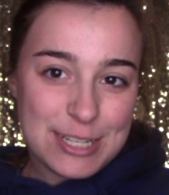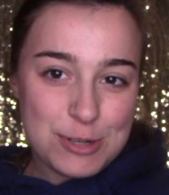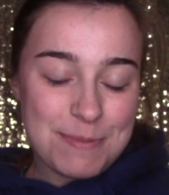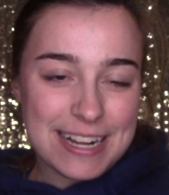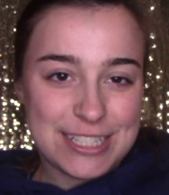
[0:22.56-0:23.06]

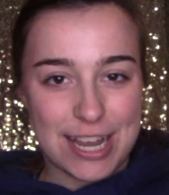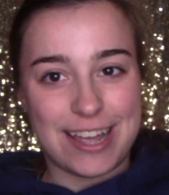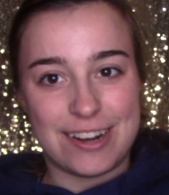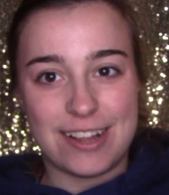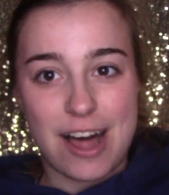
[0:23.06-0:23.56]
to my
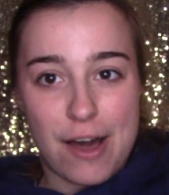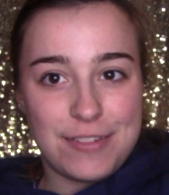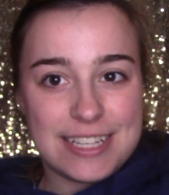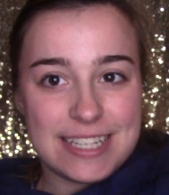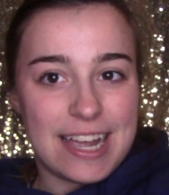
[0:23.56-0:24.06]
channel.
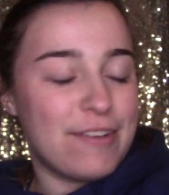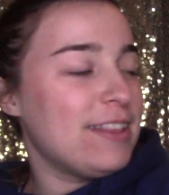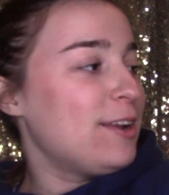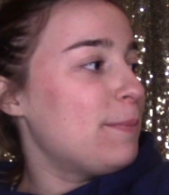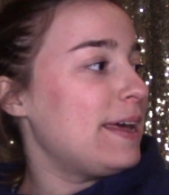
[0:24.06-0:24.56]
Obviously, I have a
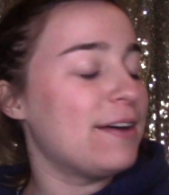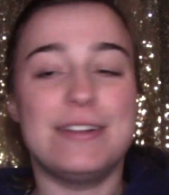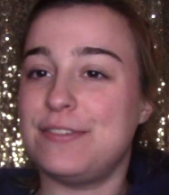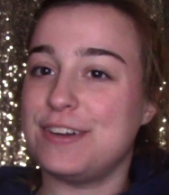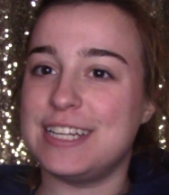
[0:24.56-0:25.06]
little bit of a
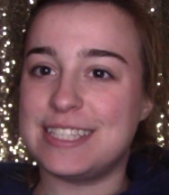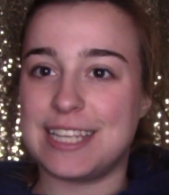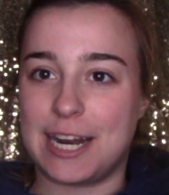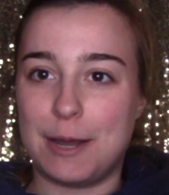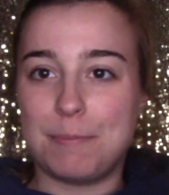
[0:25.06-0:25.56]
different
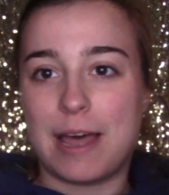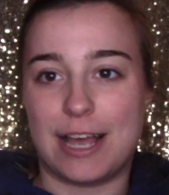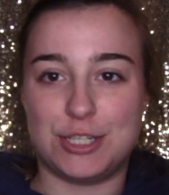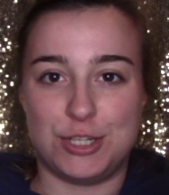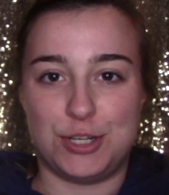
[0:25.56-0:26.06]
setup,
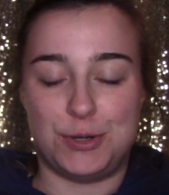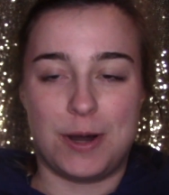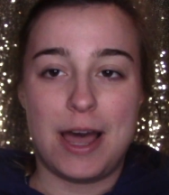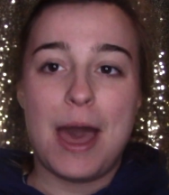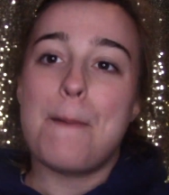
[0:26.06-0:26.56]
as
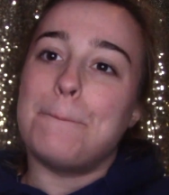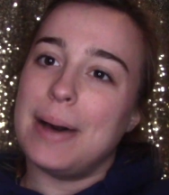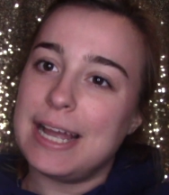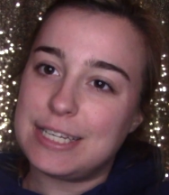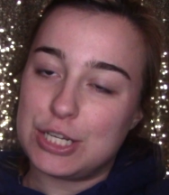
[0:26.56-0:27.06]
you
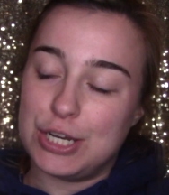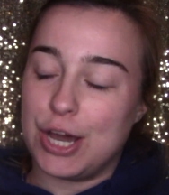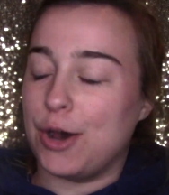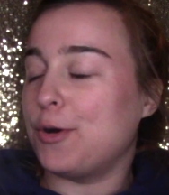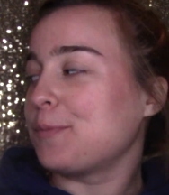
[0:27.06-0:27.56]
might
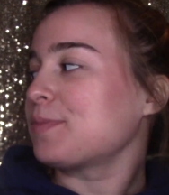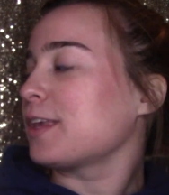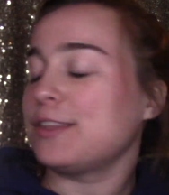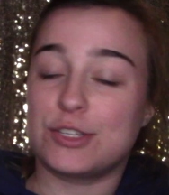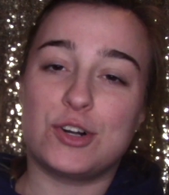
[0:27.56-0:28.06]
know.
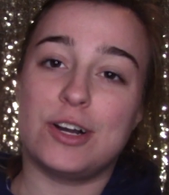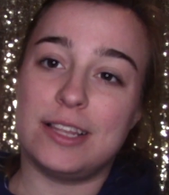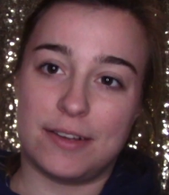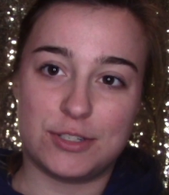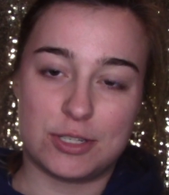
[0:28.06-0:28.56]
This girl
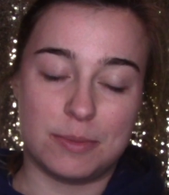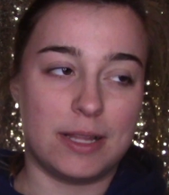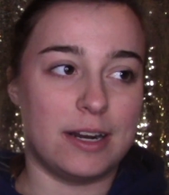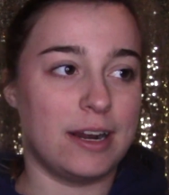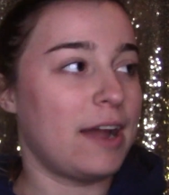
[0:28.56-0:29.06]
loves her some
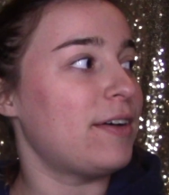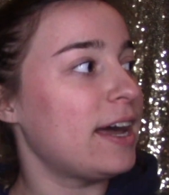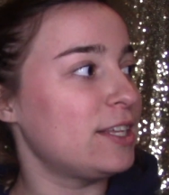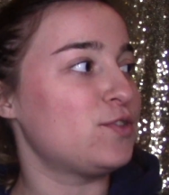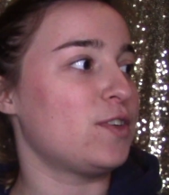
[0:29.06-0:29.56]
glitter. I've
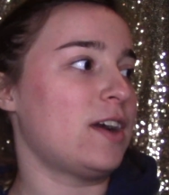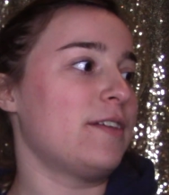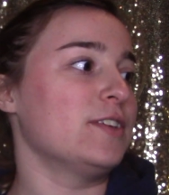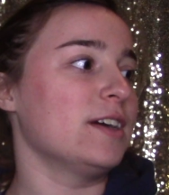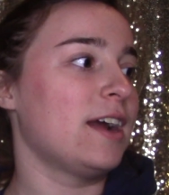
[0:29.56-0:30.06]
had this
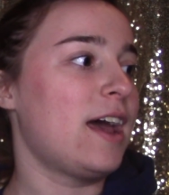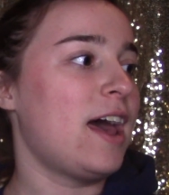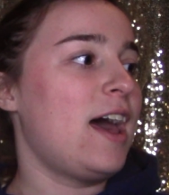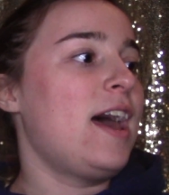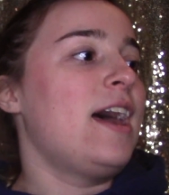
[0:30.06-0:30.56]
forever,
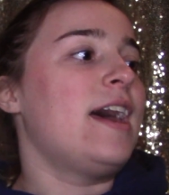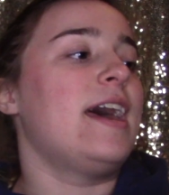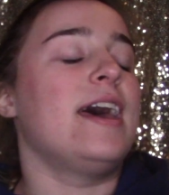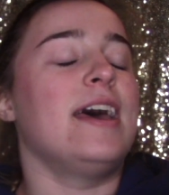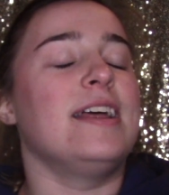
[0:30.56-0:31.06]

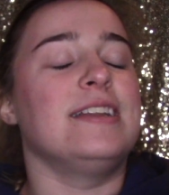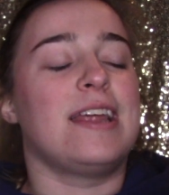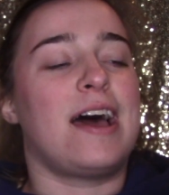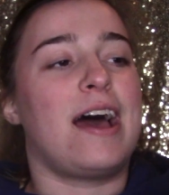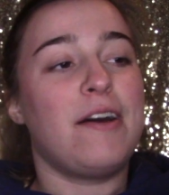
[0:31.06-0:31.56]
and
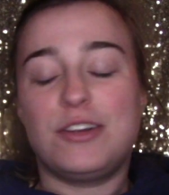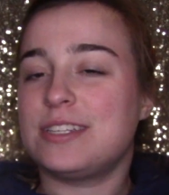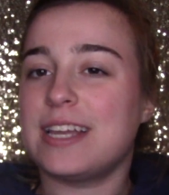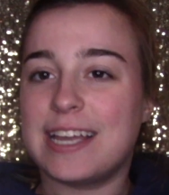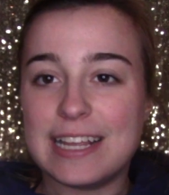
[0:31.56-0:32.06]
I was just
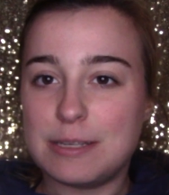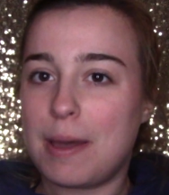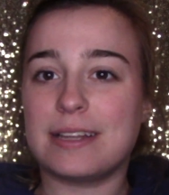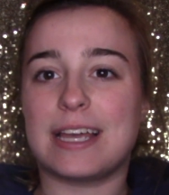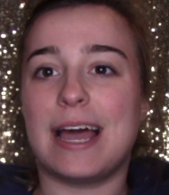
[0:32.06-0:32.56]
like, it's
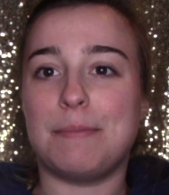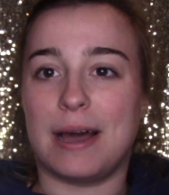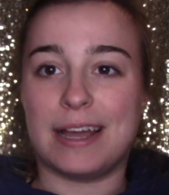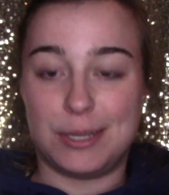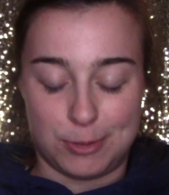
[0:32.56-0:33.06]
about time
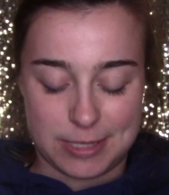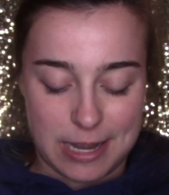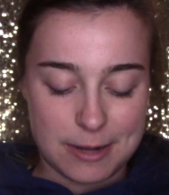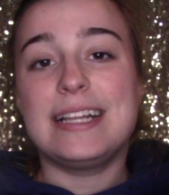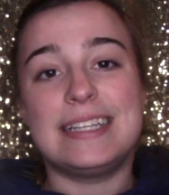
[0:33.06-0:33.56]
I use
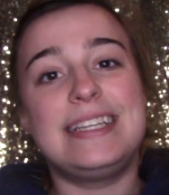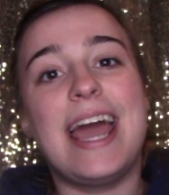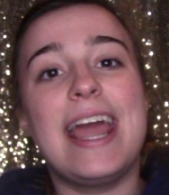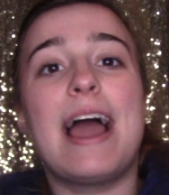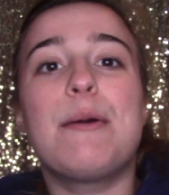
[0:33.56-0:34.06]
it.
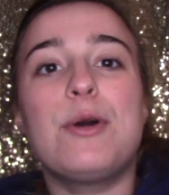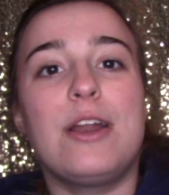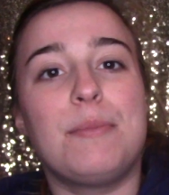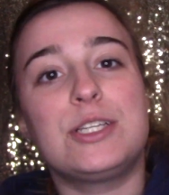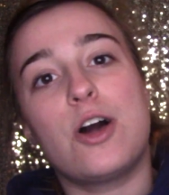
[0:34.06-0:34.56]
Today, I'm going
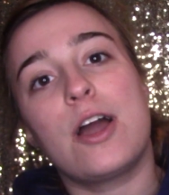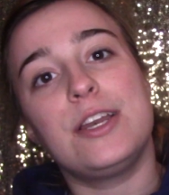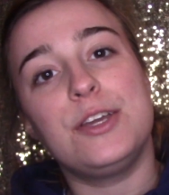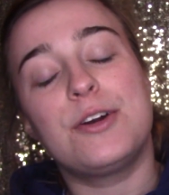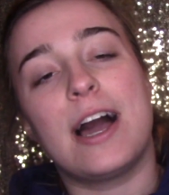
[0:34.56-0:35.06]
to be talking
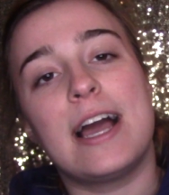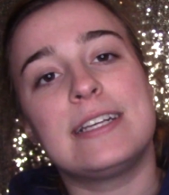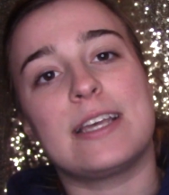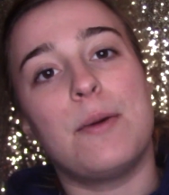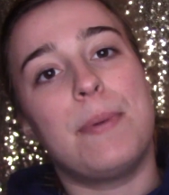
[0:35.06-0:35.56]
to you
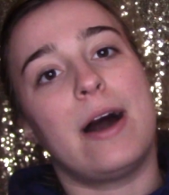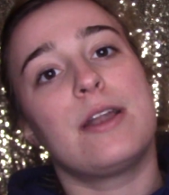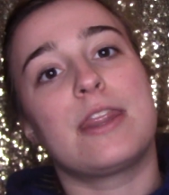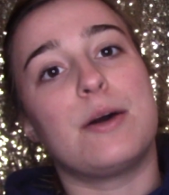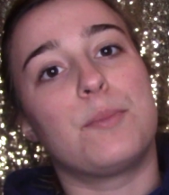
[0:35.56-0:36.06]
guys
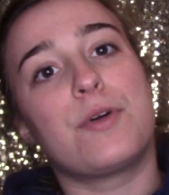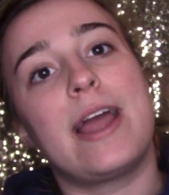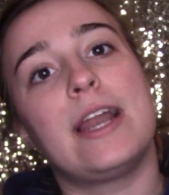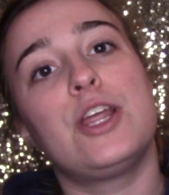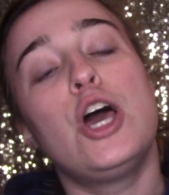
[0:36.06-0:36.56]
about the brand